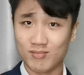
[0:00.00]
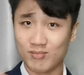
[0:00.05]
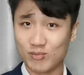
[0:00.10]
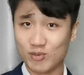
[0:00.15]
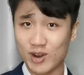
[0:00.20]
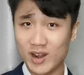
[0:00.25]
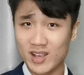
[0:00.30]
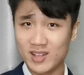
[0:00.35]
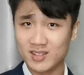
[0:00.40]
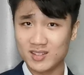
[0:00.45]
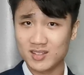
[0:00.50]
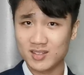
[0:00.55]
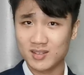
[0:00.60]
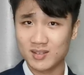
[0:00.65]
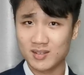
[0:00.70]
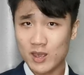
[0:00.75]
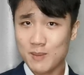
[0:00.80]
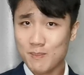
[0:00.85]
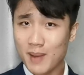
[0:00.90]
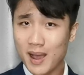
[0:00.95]
right?
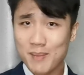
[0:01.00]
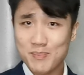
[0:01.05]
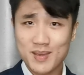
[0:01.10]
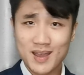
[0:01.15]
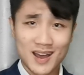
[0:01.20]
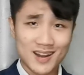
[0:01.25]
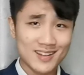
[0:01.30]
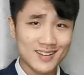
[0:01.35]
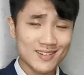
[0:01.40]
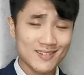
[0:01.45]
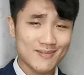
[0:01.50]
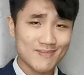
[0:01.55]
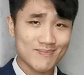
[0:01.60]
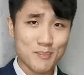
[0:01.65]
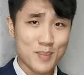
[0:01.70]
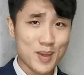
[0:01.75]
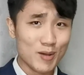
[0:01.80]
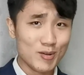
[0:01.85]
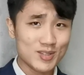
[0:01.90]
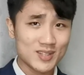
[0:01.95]
It might be other
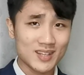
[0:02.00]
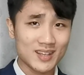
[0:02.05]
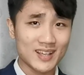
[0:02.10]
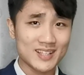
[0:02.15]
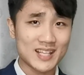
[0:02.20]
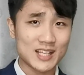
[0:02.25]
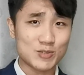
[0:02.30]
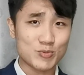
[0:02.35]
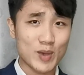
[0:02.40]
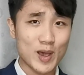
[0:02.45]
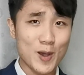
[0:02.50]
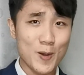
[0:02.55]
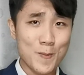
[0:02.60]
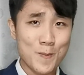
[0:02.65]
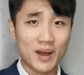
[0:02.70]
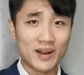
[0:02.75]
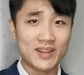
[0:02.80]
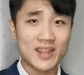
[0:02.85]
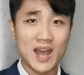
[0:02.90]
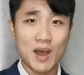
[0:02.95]
male singers as well,
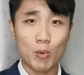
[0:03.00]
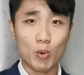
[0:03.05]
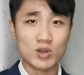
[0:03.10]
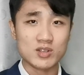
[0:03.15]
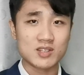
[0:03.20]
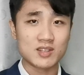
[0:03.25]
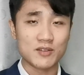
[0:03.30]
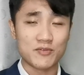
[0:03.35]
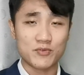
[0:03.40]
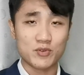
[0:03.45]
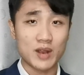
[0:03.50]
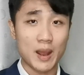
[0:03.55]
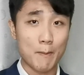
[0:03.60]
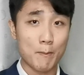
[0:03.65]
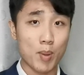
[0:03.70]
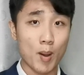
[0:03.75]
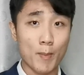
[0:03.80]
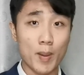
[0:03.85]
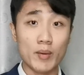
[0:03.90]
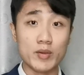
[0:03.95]
but that was the few
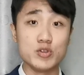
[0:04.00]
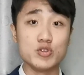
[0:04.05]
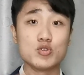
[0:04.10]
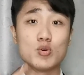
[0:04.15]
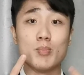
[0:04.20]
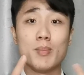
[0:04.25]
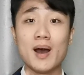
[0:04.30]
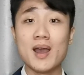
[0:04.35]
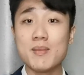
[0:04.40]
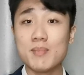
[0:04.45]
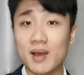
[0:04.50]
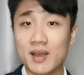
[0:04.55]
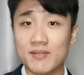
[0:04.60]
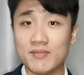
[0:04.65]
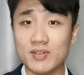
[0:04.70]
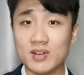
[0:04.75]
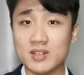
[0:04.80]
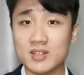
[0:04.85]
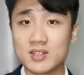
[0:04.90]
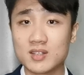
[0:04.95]
that popped out into my
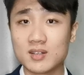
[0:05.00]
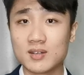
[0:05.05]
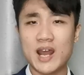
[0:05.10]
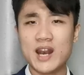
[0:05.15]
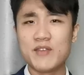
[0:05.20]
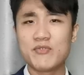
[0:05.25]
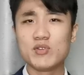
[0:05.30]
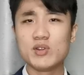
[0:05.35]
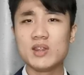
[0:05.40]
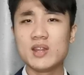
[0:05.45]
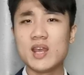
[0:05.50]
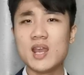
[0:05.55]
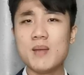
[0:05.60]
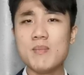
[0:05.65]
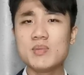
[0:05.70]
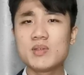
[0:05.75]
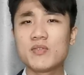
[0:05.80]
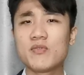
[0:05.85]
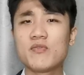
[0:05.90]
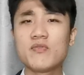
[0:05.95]
mind first. And if you
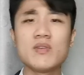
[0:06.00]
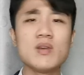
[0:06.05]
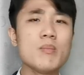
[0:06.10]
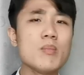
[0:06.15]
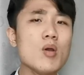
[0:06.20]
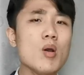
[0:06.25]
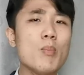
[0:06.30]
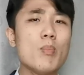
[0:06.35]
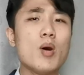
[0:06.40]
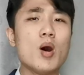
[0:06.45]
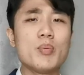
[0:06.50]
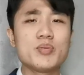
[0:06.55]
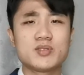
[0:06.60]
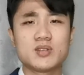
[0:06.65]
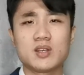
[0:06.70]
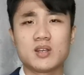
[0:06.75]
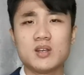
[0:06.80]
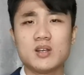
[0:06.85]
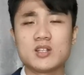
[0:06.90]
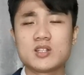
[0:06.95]
named female pop
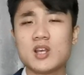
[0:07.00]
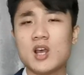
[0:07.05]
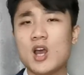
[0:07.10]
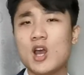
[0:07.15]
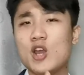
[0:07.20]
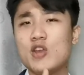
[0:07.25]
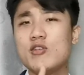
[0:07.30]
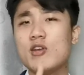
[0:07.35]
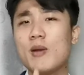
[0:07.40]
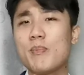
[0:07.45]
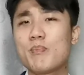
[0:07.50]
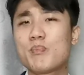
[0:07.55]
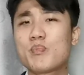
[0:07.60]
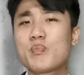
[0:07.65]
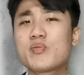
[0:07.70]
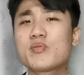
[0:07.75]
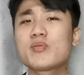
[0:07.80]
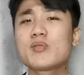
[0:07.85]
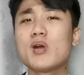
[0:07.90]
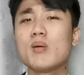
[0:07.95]
singers, you are
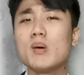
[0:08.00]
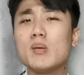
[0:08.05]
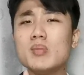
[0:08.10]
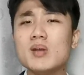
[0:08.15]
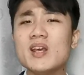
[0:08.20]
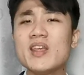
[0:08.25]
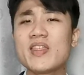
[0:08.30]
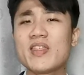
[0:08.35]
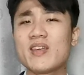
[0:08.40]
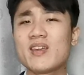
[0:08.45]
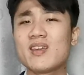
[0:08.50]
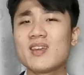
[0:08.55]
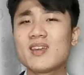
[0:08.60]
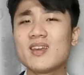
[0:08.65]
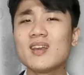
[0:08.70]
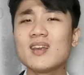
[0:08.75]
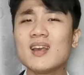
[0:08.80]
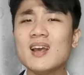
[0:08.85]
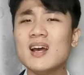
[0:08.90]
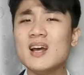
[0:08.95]
probably
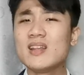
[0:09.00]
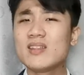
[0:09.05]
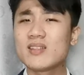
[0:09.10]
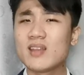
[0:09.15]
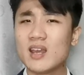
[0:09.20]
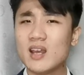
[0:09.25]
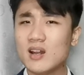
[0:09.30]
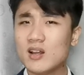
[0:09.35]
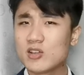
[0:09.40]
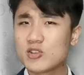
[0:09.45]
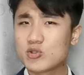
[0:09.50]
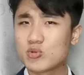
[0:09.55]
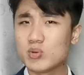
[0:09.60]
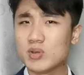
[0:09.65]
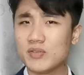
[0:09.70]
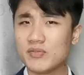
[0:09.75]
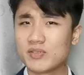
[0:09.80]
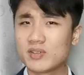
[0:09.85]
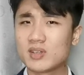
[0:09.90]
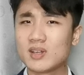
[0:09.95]
thinking Taylor
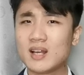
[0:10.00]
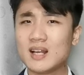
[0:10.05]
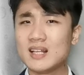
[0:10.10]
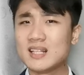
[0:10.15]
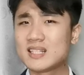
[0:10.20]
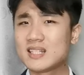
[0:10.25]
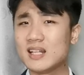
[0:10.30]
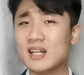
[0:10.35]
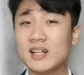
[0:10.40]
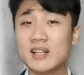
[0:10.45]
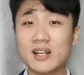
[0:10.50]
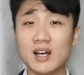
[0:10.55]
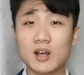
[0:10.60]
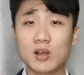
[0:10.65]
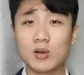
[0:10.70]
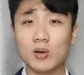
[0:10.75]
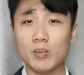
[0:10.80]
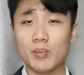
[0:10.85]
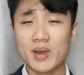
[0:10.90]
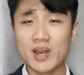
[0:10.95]
Swift, Selena
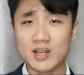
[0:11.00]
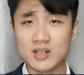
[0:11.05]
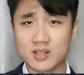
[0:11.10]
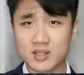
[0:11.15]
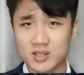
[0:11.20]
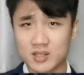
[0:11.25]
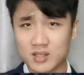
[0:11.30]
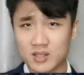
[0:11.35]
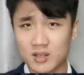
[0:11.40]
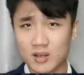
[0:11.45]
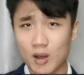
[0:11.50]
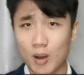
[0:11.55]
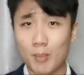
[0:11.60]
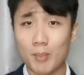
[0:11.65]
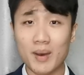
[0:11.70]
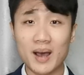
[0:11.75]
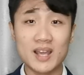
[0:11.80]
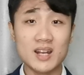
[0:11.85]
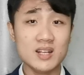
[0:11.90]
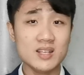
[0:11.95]
Gomez, or
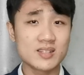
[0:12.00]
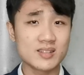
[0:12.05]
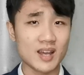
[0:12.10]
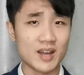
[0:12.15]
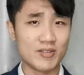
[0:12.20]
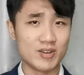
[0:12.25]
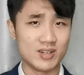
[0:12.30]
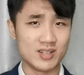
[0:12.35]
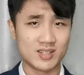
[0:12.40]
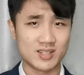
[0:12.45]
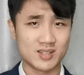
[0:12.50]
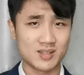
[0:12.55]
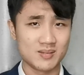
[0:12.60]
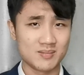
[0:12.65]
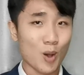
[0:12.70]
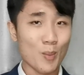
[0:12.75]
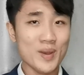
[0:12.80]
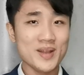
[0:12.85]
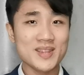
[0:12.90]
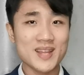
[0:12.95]
Miley Cyrus.
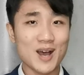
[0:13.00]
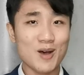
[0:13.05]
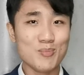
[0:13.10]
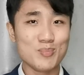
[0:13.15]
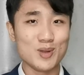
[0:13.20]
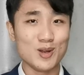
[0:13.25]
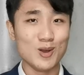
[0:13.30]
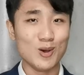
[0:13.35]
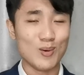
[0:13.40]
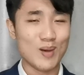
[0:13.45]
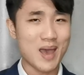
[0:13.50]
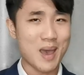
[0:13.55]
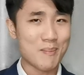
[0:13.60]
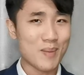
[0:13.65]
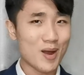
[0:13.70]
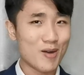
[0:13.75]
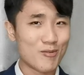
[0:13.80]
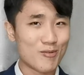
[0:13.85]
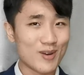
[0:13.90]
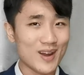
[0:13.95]
Comment down below,
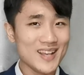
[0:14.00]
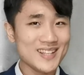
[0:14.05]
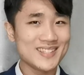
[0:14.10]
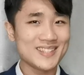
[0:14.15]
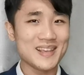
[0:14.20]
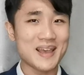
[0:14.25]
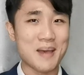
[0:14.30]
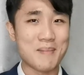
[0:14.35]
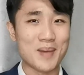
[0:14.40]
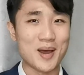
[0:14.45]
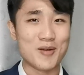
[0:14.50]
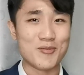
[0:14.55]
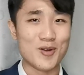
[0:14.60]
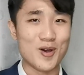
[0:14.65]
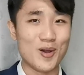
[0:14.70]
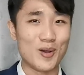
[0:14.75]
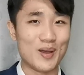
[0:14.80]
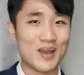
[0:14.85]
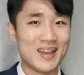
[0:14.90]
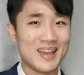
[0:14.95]
am I right, am I
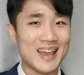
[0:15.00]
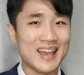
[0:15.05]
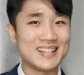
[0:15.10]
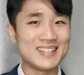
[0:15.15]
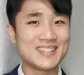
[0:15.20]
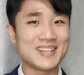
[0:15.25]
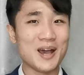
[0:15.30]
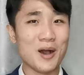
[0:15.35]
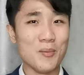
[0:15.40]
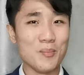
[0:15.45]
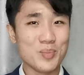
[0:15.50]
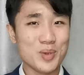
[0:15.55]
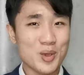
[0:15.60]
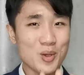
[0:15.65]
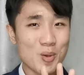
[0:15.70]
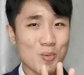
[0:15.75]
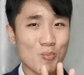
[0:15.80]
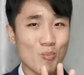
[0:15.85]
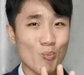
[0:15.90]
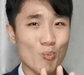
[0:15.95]
wrong? And tell
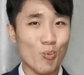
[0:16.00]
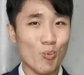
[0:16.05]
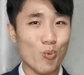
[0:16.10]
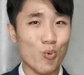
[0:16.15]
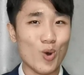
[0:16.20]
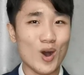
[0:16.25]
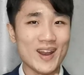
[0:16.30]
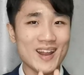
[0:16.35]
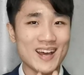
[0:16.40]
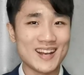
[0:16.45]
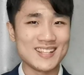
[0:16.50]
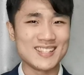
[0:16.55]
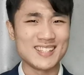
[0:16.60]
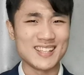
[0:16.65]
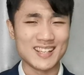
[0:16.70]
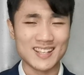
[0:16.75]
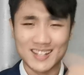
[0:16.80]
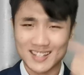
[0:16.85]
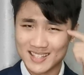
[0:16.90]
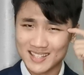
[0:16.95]
me what are the
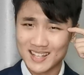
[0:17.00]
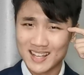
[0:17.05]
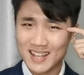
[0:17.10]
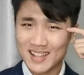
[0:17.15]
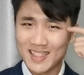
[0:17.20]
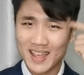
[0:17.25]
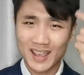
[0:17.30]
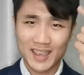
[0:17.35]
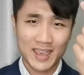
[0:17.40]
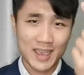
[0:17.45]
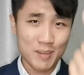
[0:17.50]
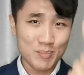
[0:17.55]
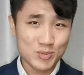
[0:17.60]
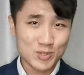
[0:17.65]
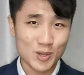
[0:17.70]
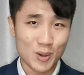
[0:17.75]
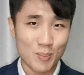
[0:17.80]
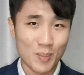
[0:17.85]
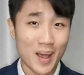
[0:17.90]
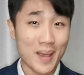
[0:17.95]
singers that came
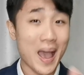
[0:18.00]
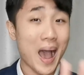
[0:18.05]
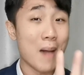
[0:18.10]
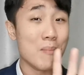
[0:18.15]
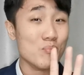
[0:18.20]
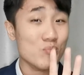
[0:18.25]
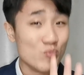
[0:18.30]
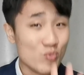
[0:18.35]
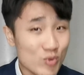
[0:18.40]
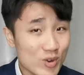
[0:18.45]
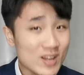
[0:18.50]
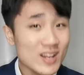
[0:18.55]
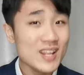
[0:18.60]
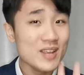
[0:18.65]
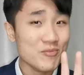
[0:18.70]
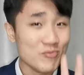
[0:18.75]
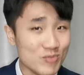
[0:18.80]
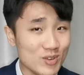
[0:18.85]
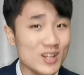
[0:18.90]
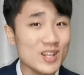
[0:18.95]
to your mind. I'm
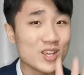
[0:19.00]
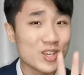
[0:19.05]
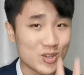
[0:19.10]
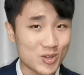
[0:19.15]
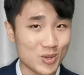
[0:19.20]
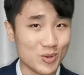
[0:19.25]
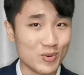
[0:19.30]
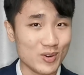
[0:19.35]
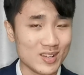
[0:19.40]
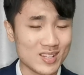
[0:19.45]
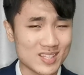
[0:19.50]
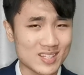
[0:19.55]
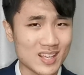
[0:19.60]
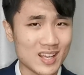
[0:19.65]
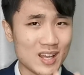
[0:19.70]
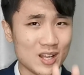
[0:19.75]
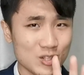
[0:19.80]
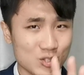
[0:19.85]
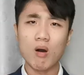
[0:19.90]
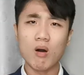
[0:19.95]
really, really curious.
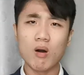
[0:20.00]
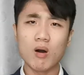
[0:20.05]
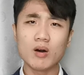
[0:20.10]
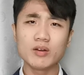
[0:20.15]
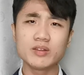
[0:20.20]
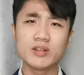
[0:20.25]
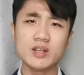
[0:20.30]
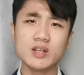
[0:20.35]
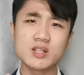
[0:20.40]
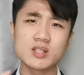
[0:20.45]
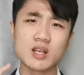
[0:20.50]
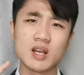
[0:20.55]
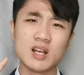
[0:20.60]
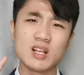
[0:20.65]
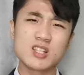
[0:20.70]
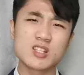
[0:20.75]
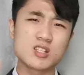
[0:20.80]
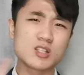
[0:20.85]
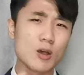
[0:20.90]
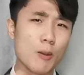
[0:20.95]
All these
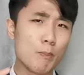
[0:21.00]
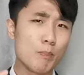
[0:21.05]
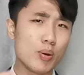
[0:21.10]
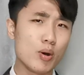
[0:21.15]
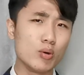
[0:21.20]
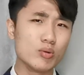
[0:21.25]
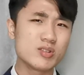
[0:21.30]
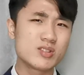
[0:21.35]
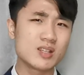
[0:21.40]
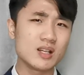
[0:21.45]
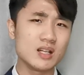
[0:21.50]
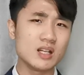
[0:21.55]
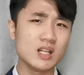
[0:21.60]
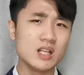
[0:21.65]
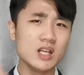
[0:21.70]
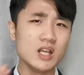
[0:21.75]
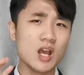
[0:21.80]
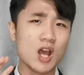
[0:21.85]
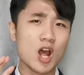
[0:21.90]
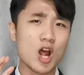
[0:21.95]

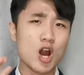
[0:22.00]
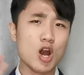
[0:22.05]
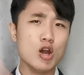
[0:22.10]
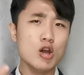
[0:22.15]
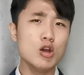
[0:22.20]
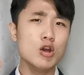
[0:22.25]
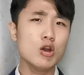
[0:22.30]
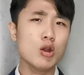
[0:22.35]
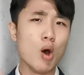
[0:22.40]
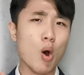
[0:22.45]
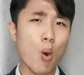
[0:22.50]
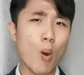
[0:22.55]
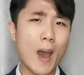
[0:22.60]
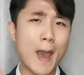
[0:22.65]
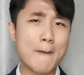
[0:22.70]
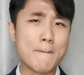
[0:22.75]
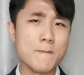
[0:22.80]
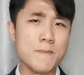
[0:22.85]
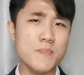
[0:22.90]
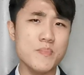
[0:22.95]
supposedly low
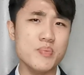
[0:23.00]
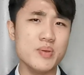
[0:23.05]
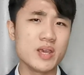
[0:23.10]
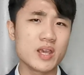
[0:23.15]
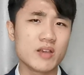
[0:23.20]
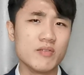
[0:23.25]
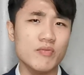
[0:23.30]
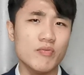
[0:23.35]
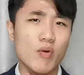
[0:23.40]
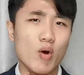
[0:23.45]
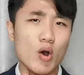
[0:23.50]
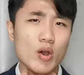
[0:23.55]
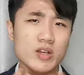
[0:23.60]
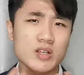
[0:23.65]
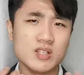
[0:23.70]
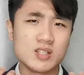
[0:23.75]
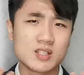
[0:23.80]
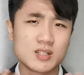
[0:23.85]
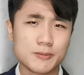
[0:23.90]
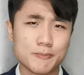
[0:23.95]
and big
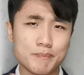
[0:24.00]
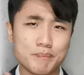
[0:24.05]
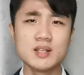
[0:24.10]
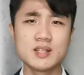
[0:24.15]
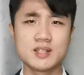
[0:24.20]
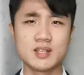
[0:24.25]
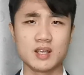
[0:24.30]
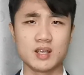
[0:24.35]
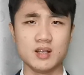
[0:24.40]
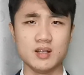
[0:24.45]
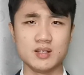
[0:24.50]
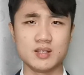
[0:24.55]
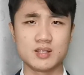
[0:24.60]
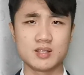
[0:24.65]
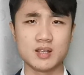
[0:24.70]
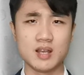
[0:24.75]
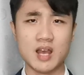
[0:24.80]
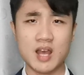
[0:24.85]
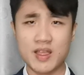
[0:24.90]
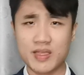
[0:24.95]
voice
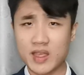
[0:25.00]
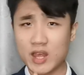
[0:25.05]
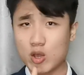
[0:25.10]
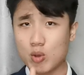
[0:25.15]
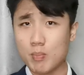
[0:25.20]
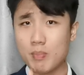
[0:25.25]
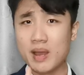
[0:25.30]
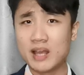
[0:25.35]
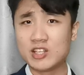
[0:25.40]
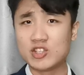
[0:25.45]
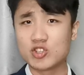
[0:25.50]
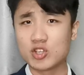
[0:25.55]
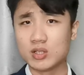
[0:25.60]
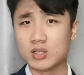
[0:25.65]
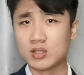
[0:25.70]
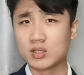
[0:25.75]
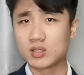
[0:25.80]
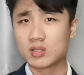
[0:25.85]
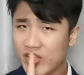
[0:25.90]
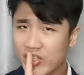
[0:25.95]
singers that you
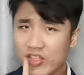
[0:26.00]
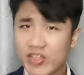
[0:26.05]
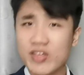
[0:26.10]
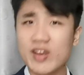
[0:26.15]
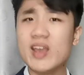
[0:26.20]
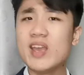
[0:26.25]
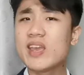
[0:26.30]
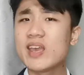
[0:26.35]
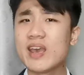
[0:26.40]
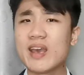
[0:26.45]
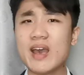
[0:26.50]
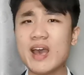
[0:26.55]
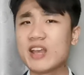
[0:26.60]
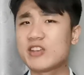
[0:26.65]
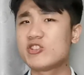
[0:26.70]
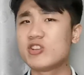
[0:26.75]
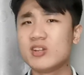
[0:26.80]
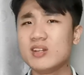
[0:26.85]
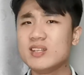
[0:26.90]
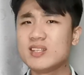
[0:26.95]
mentioned, they can
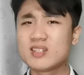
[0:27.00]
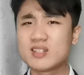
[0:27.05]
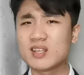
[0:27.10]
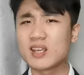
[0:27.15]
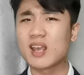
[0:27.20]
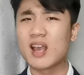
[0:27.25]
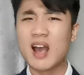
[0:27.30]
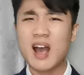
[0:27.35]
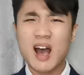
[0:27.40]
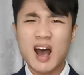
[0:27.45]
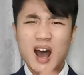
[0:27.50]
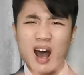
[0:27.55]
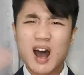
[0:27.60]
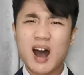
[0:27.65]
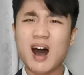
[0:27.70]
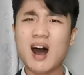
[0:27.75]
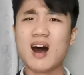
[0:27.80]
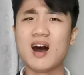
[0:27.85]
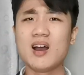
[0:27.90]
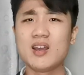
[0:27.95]
actually sing
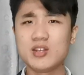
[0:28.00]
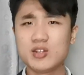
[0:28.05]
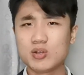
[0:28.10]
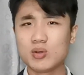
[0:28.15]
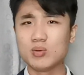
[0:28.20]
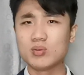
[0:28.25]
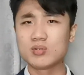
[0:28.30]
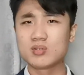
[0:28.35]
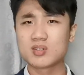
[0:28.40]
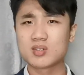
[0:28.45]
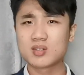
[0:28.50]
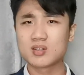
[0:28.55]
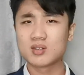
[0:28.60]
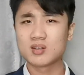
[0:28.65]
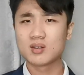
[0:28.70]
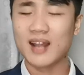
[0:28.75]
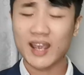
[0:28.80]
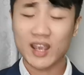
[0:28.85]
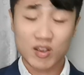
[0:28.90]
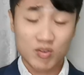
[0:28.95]
high notes,
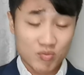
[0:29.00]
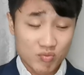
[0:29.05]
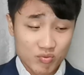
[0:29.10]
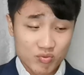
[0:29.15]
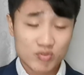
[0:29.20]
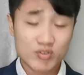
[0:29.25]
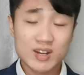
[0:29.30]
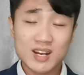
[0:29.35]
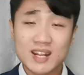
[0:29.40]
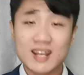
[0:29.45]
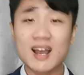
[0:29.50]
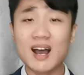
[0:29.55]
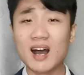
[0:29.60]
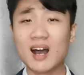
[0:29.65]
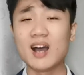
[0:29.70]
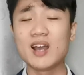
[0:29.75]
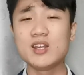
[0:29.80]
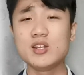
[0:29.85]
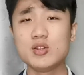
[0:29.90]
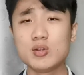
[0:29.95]
like really
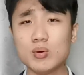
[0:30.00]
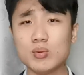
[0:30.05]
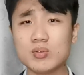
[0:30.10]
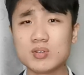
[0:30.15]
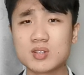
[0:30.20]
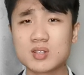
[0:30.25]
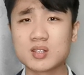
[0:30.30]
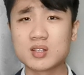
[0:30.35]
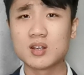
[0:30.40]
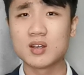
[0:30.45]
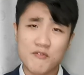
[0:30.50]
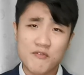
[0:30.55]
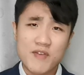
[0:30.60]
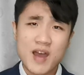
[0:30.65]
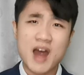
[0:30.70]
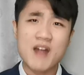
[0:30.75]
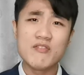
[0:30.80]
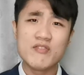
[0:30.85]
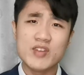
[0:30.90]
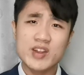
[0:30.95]
high notes,
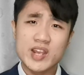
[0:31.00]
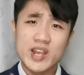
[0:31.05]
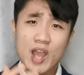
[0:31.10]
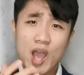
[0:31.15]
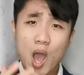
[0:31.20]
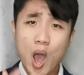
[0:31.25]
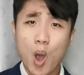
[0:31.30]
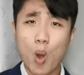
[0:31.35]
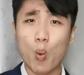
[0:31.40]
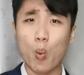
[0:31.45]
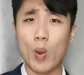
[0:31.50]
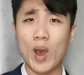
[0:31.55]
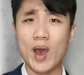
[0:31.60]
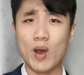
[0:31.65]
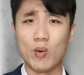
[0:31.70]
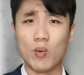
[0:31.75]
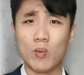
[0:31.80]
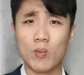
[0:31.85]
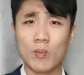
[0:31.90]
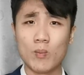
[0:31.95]
very
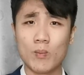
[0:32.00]
well.